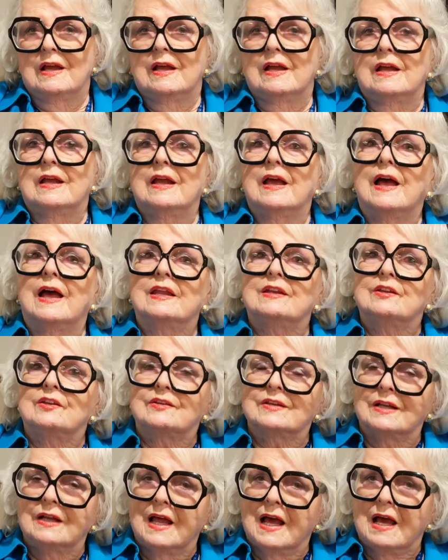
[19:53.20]
had to
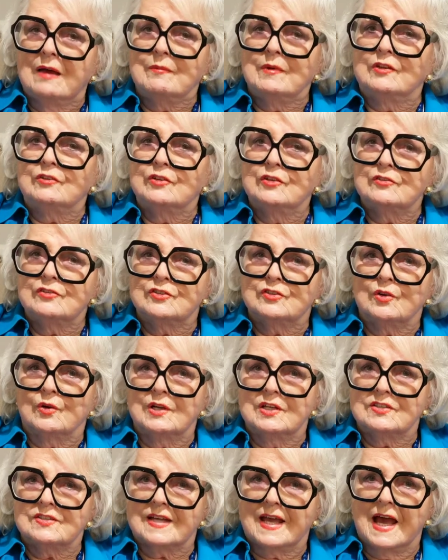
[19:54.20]
climb a two-story
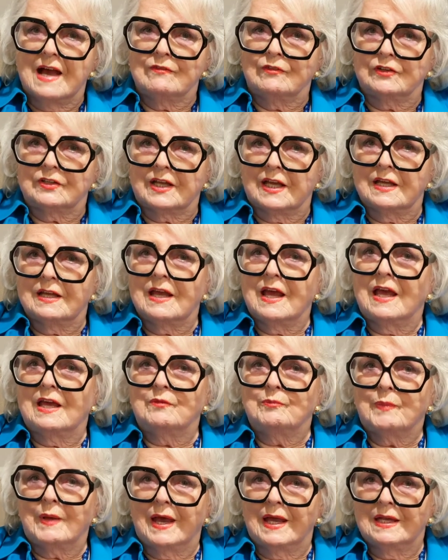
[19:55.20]
scaffolding and
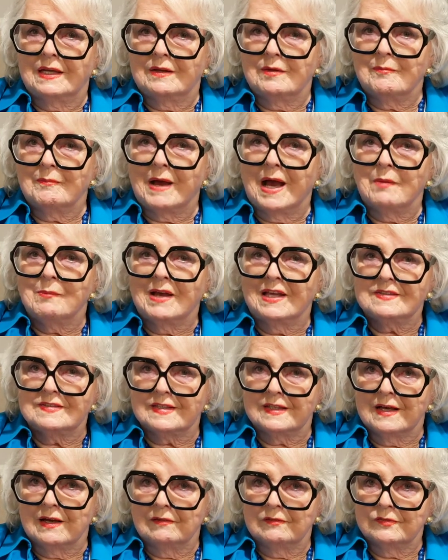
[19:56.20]
paint by
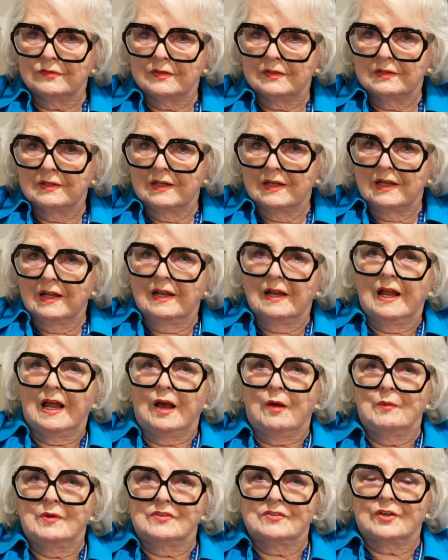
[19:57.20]
myself. I was
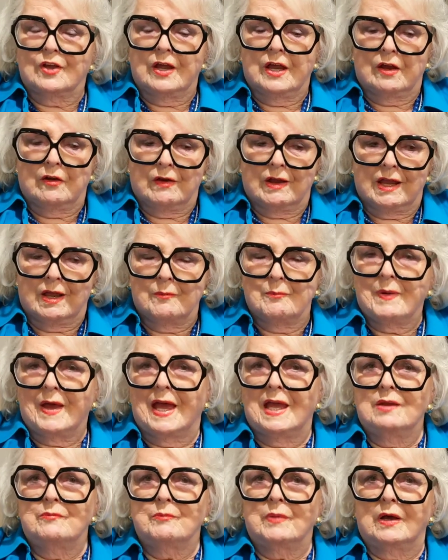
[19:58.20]
carrying paint
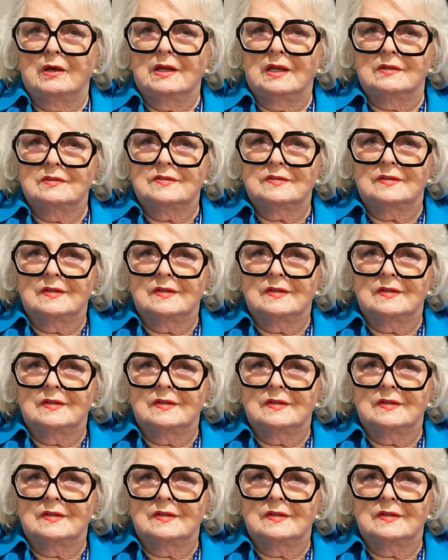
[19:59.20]
buckets